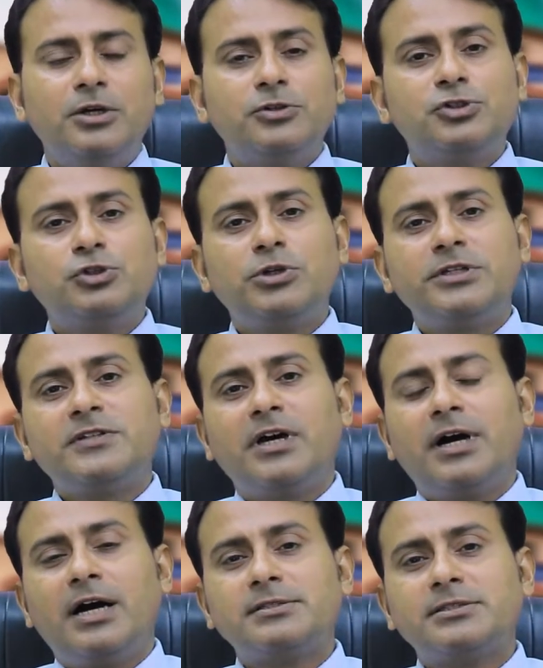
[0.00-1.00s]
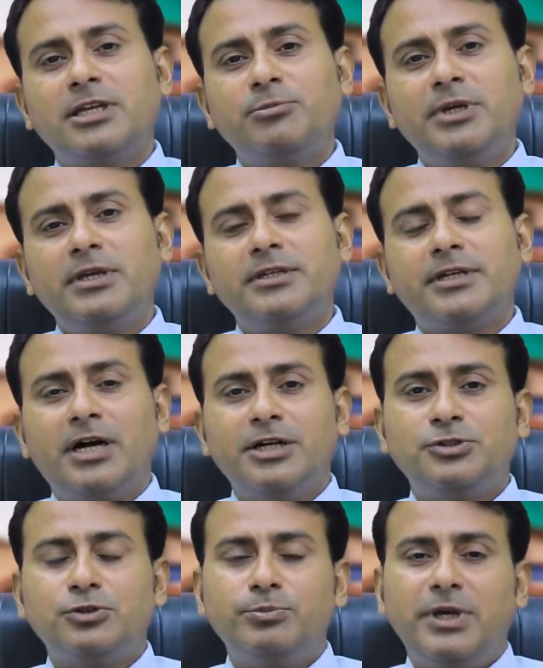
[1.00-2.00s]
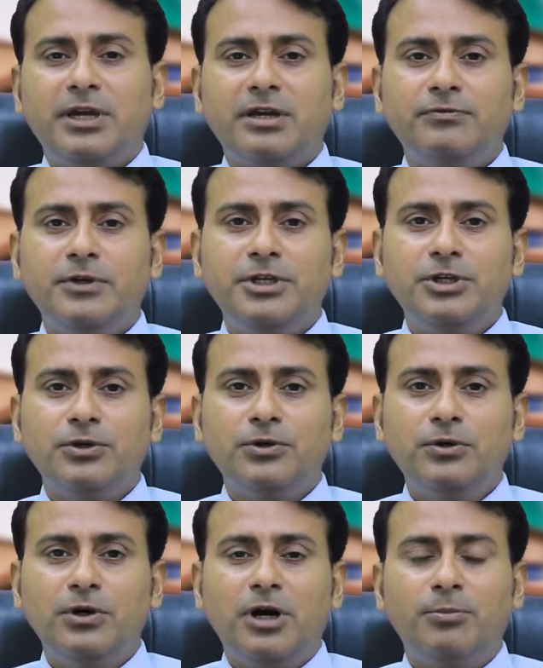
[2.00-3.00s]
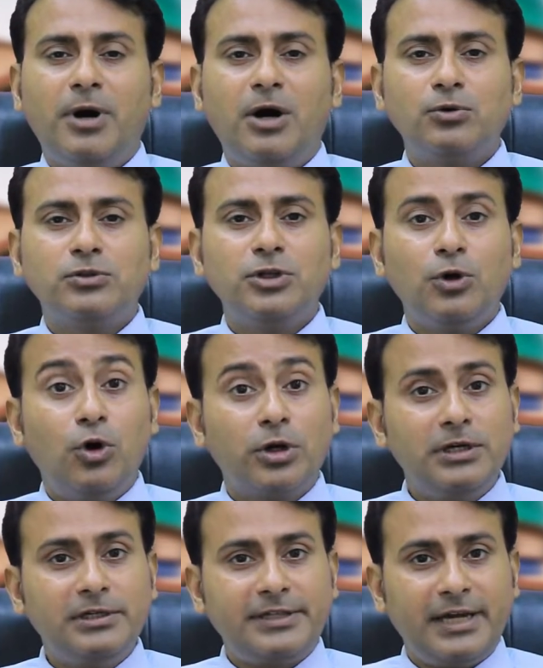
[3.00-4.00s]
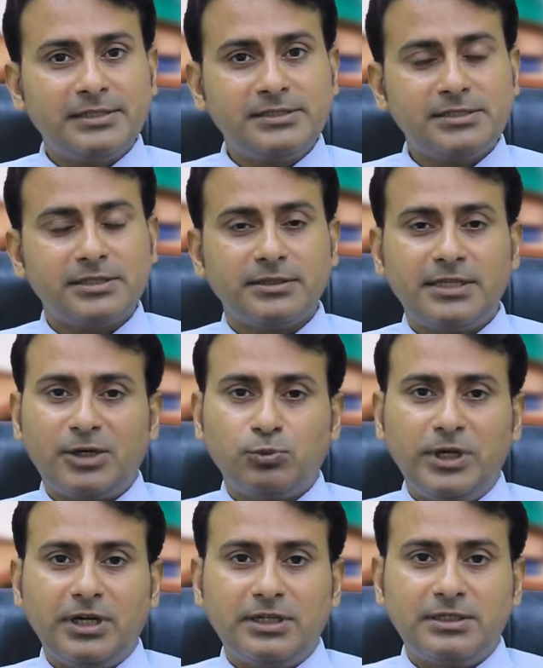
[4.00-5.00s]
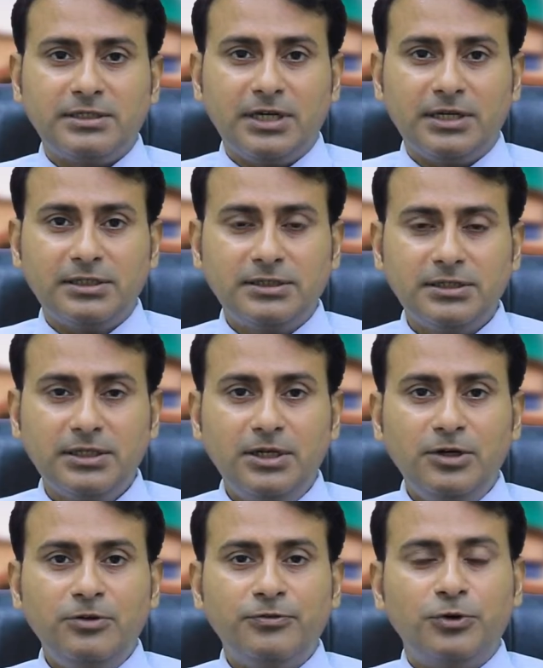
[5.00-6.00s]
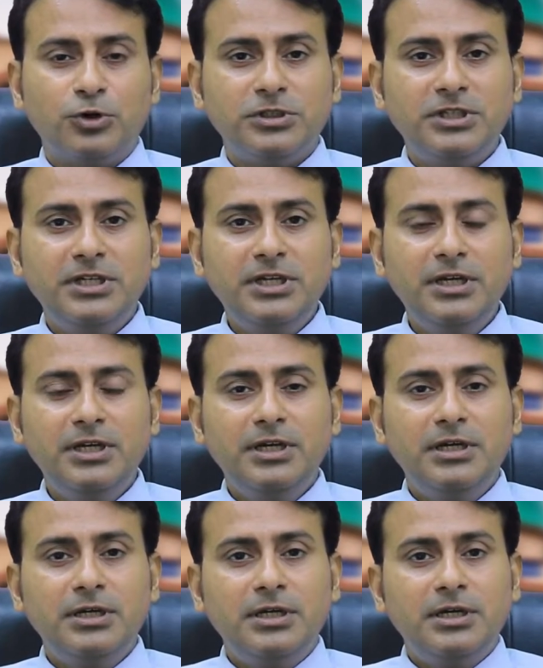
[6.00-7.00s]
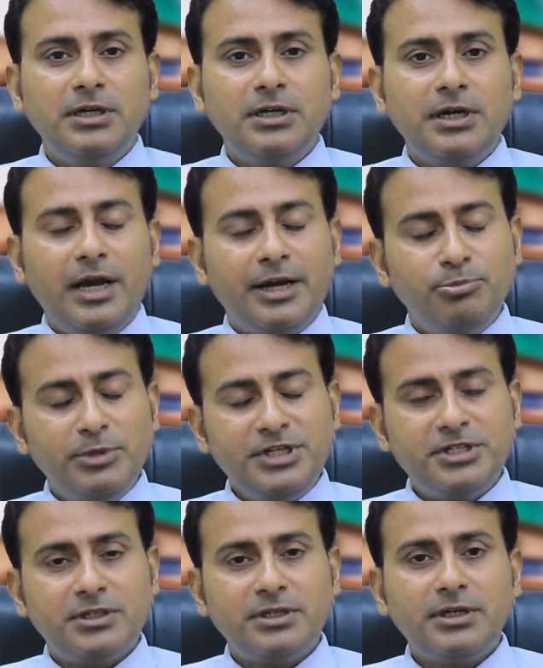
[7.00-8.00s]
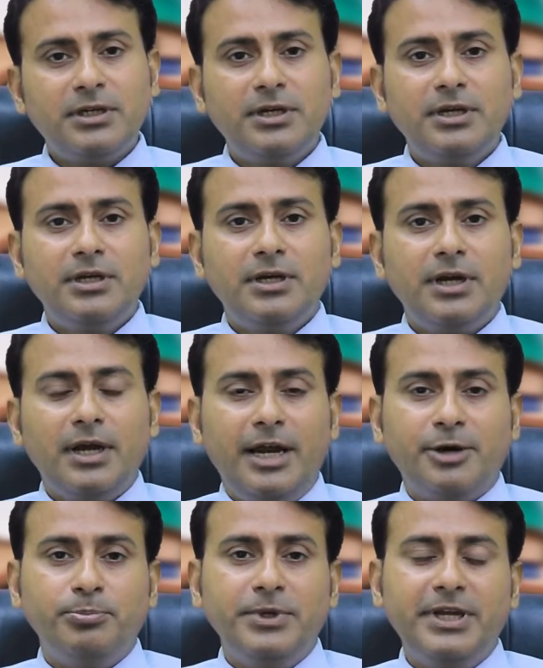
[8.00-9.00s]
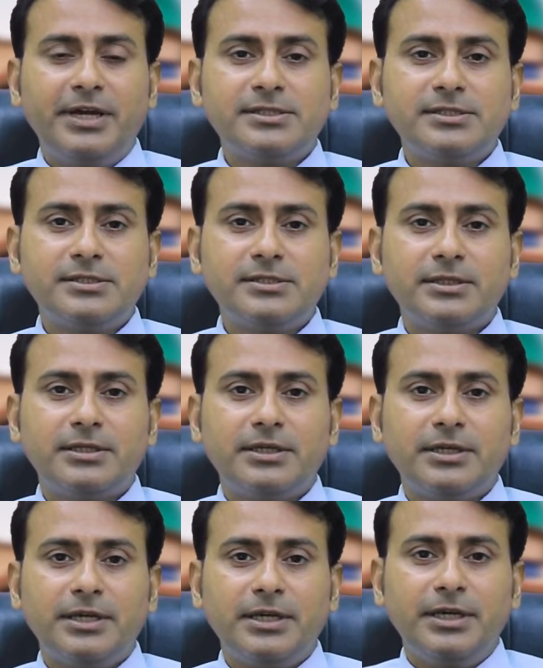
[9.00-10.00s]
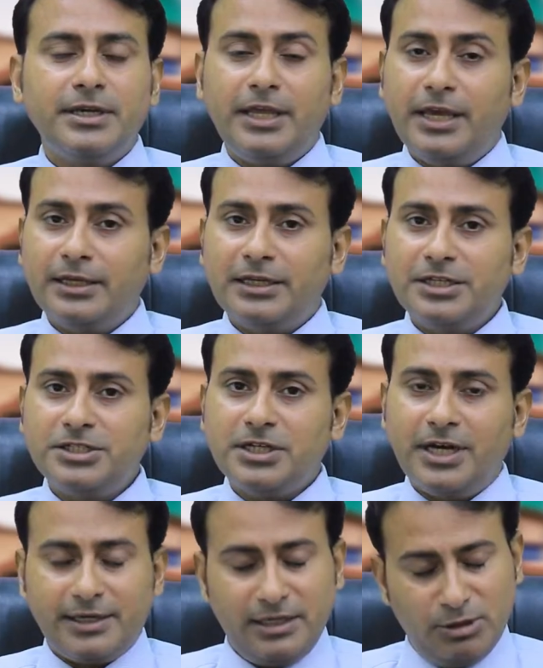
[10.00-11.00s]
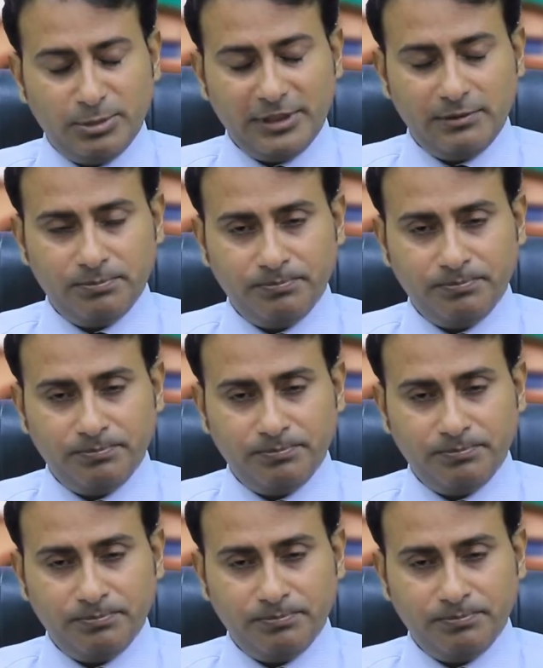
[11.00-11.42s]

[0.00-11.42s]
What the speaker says: Students are asking me that I should make a video about the oral test that we conduct for the admission at BS in English at NUML.